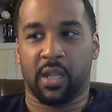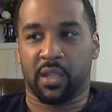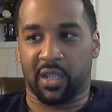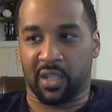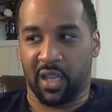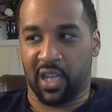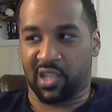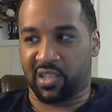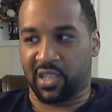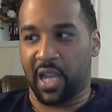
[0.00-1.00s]
The
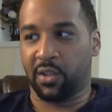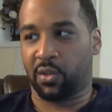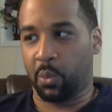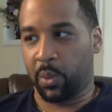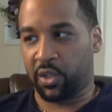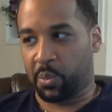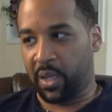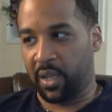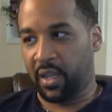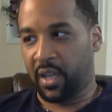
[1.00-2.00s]
extent to which
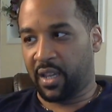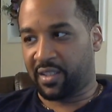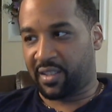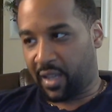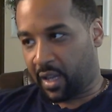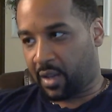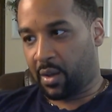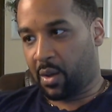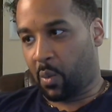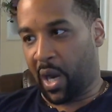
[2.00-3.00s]
we seek
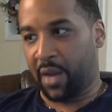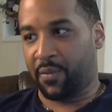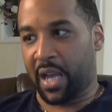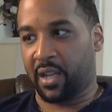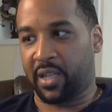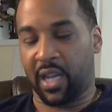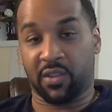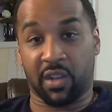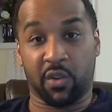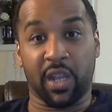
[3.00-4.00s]
white
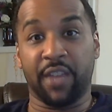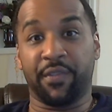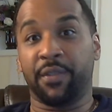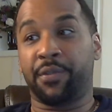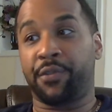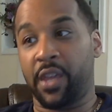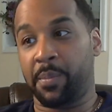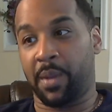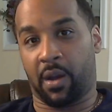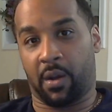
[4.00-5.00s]
validation, or even
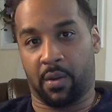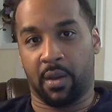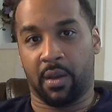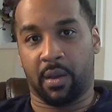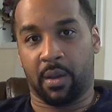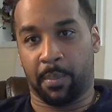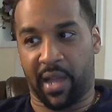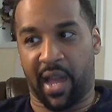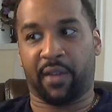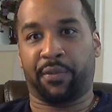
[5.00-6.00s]

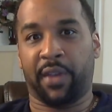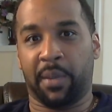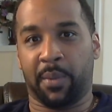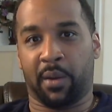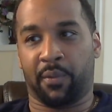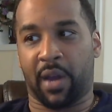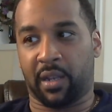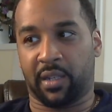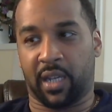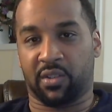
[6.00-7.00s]
black female
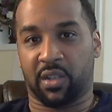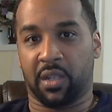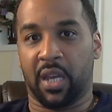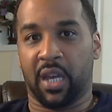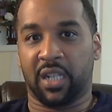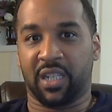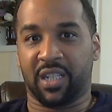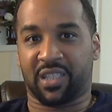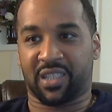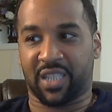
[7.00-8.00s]
validation, the
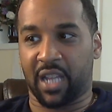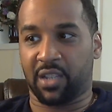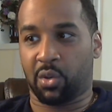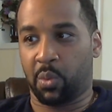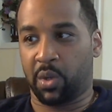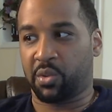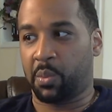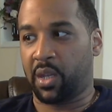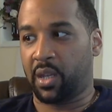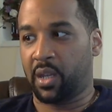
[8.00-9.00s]
extent to which
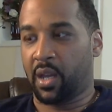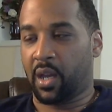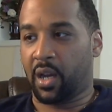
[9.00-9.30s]
we